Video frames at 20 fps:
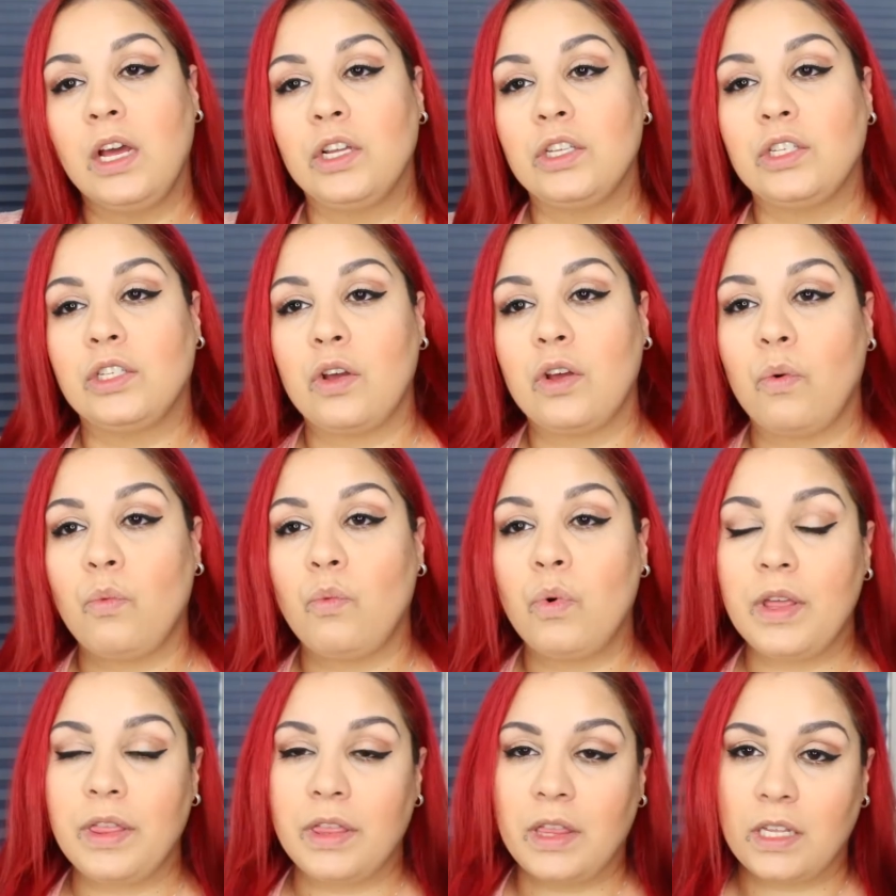So
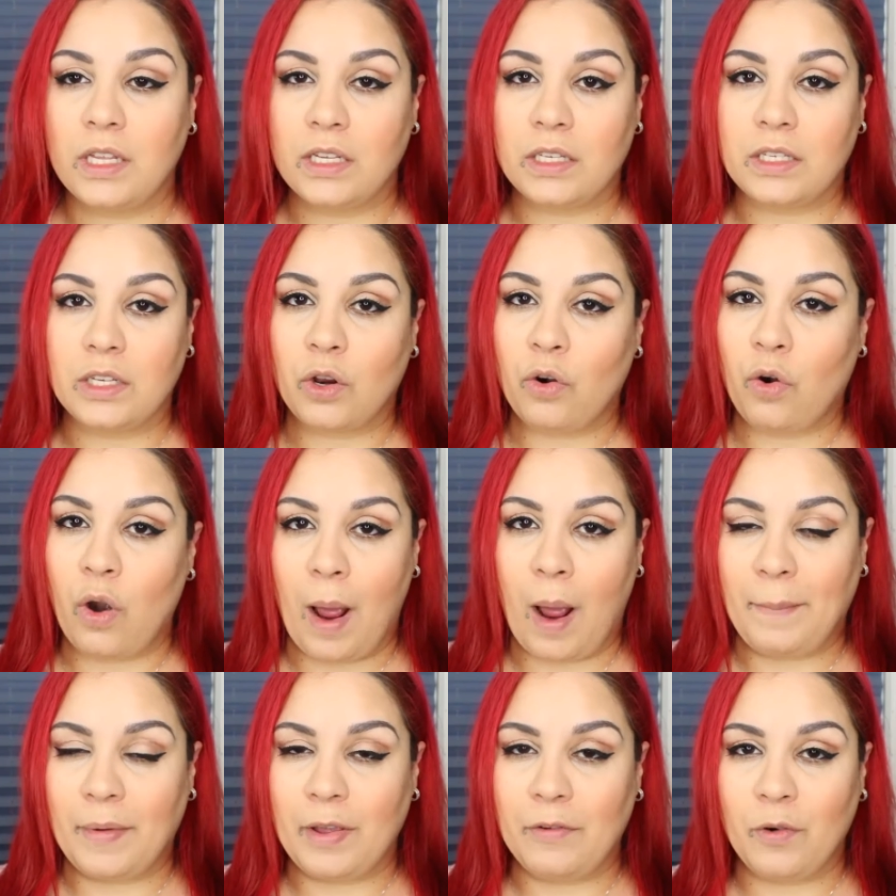with this
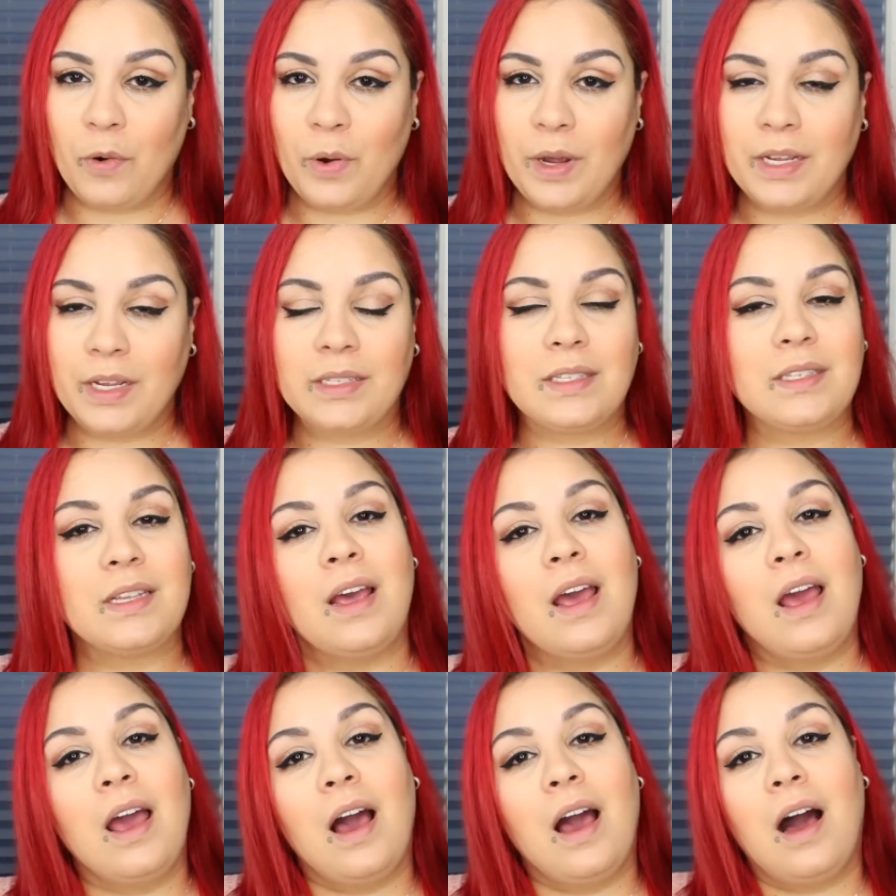crappy voice,
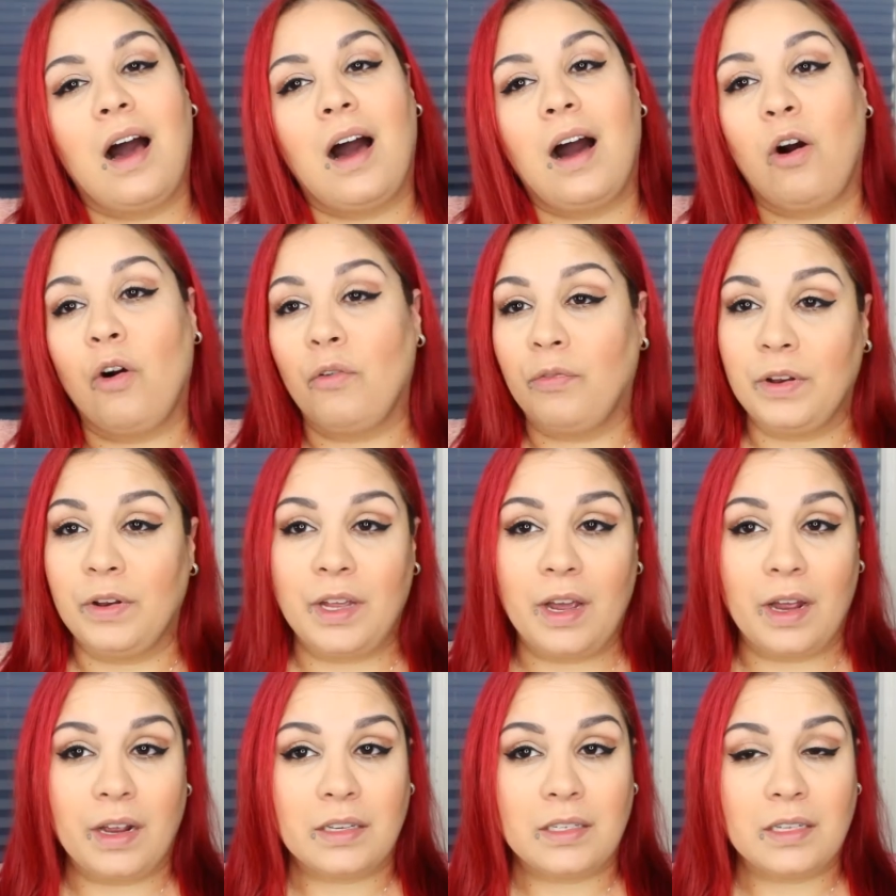hopefully
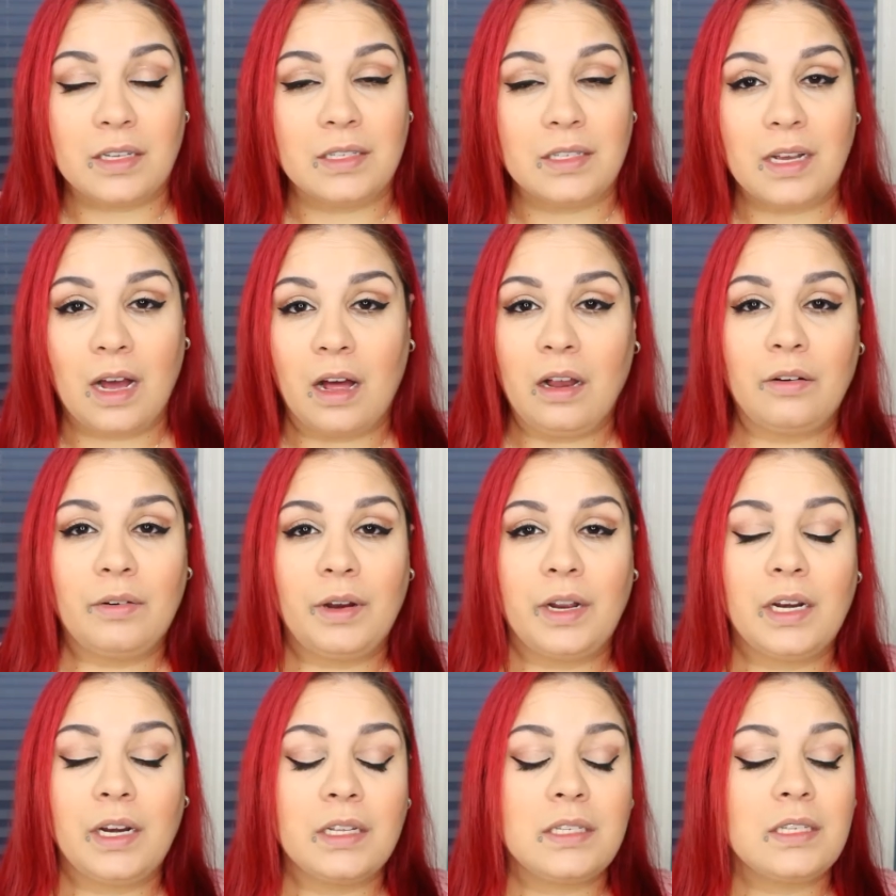you guys can
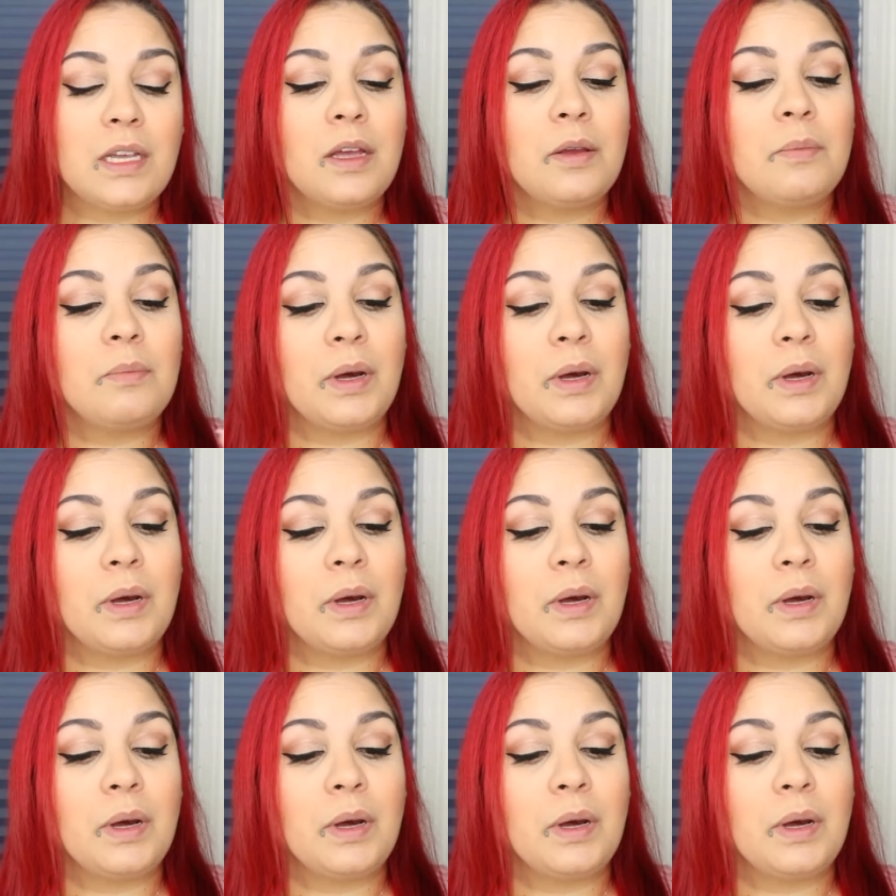tolerate it.